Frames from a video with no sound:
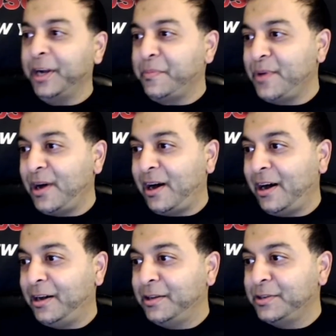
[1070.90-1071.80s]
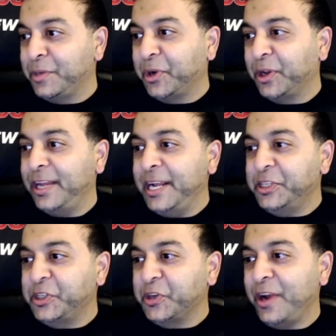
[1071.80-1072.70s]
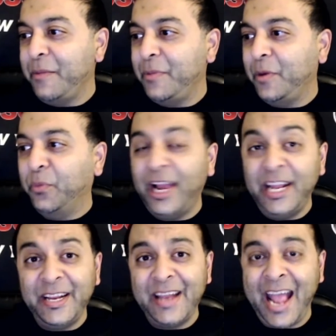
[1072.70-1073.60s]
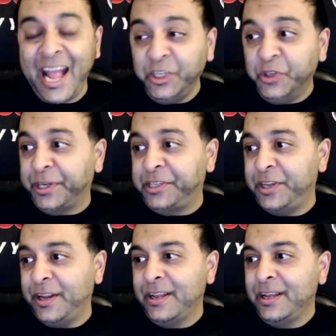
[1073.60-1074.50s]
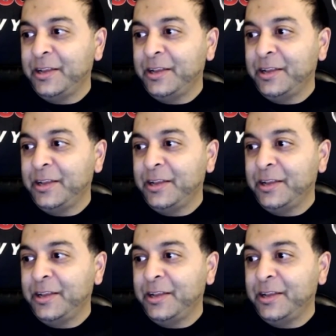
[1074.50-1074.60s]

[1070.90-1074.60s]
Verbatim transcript: up someone on Instagram, Brandon Hendrickson.